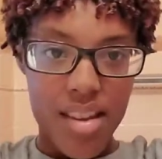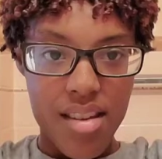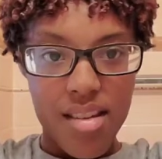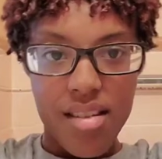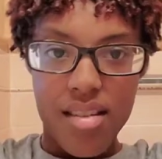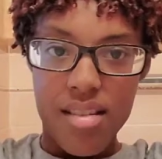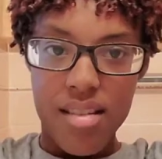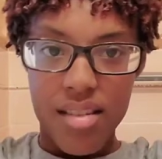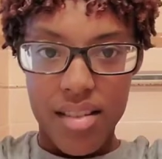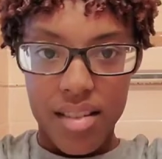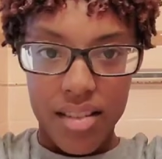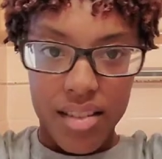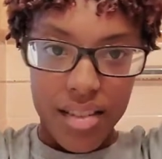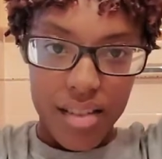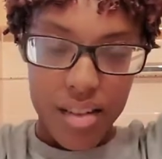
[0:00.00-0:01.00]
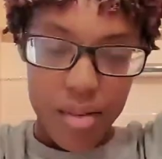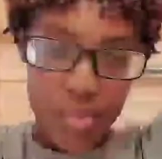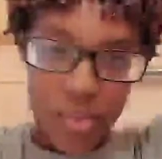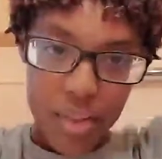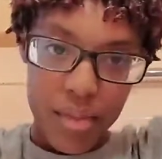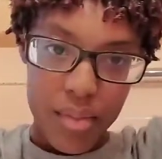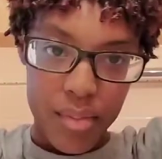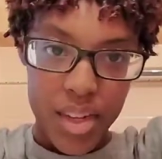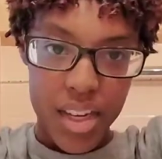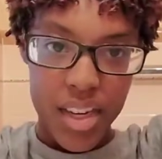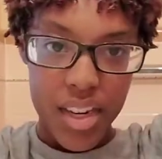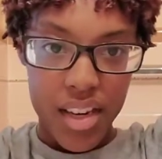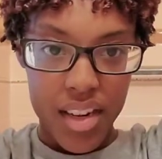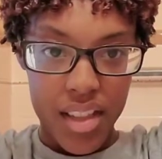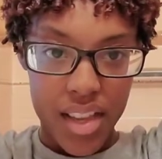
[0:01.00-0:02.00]
Yeah, there's a couple of them
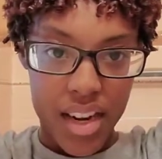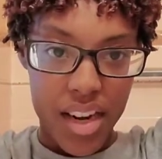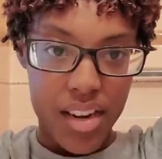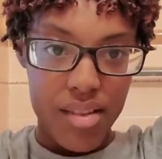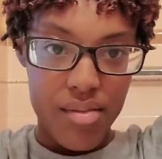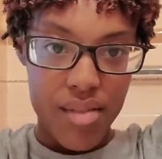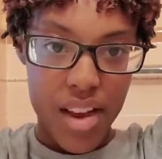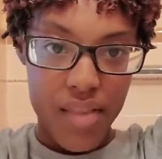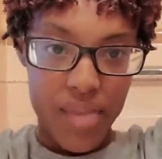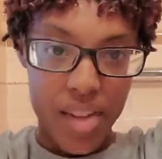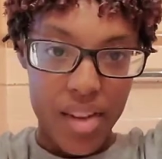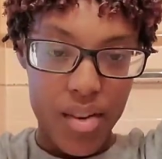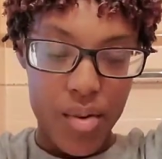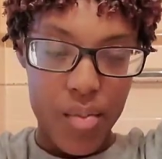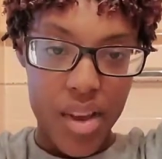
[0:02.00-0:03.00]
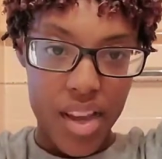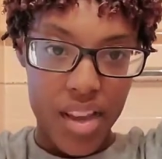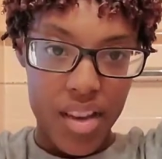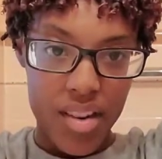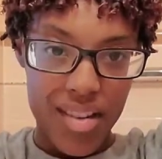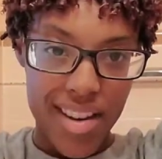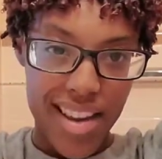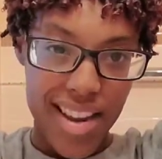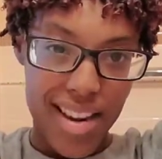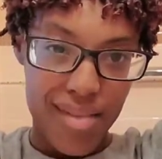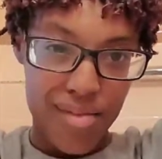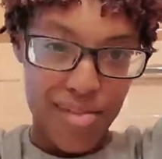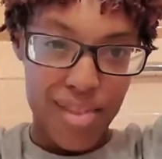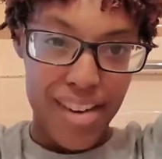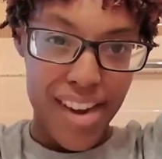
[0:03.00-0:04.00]
in here that I do have to go back in and
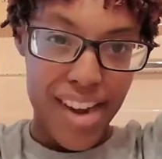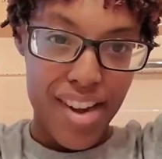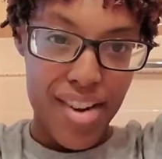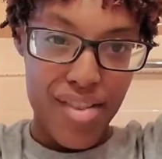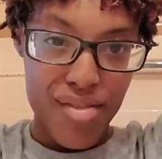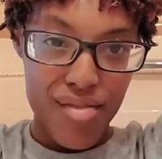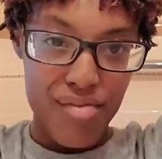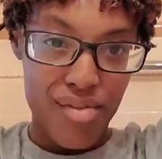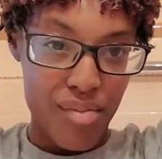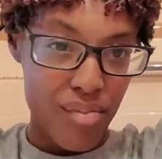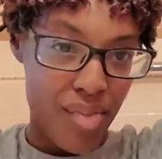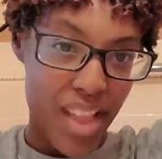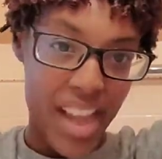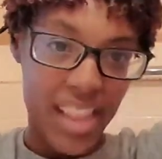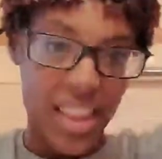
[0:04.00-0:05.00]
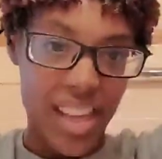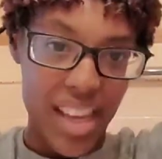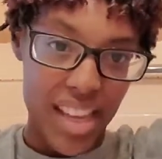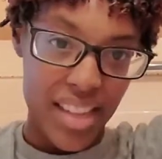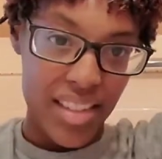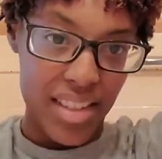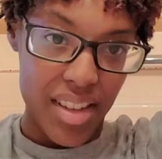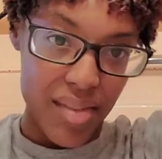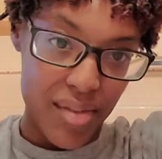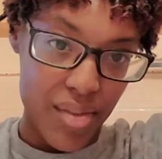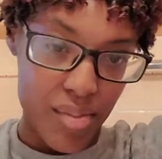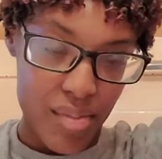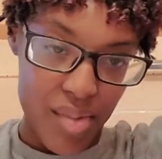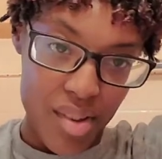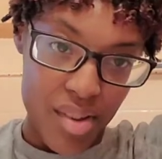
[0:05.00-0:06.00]
redo with like the ends of
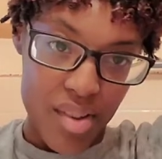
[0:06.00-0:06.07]
them.